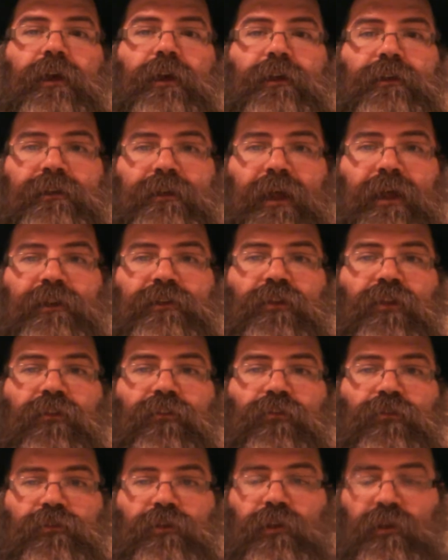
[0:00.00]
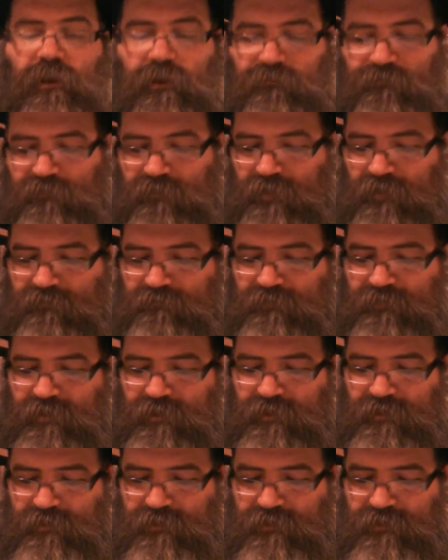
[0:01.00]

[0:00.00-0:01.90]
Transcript: and that is to the level of